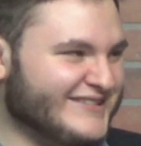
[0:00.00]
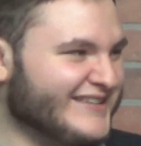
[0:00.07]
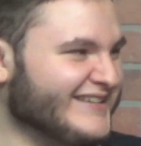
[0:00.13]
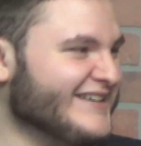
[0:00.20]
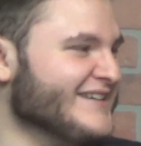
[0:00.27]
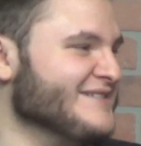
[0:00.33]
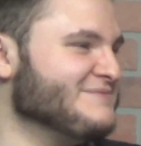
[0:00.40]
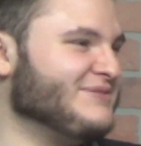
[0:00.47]

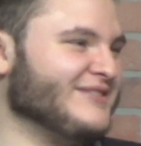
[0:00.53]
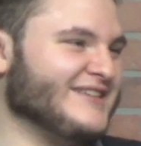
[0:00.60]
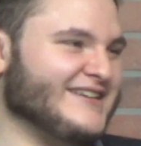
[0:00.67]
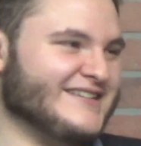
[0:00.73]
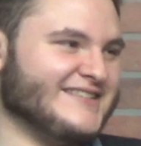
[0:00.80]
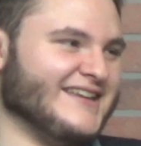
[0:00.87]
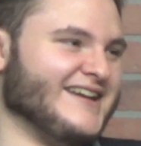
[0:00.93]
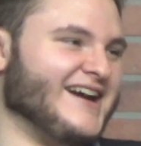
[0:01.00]
Please,
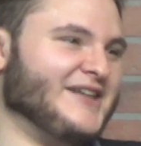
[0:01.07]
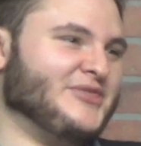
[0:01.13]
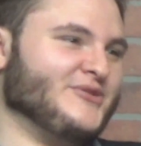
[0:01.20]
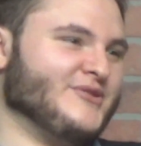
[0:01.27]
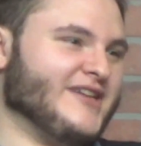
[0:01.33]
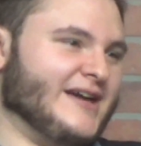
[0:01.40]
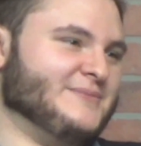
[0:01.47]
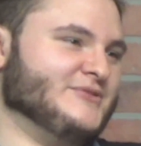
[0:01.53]
I got through
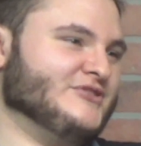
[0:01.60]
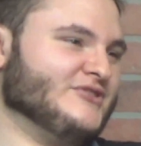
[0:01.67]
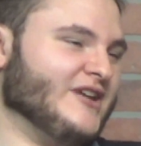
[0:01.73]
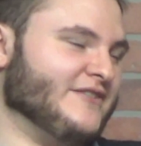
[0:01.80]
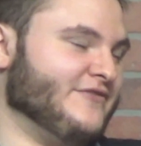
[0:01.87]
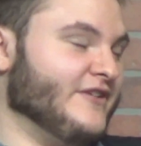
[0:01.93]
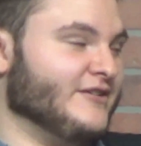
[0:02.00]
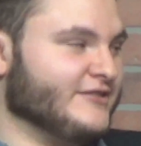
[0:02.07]
chemistry. I
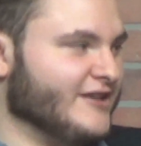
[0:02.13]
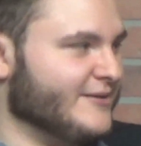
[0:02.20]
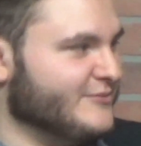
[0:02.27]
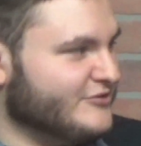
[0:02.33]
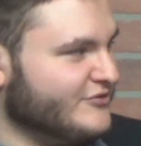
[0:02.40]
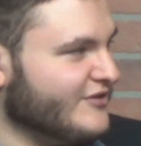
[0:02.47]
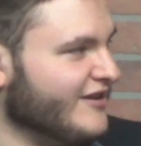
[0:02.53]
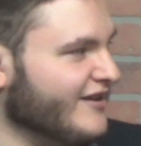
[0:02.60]
failed
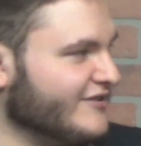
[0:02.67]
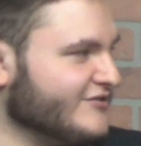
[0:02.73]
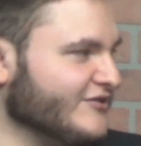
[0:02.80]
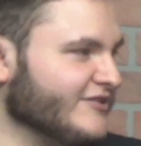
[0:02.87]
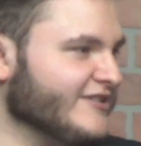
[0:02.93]
chemistry, actually.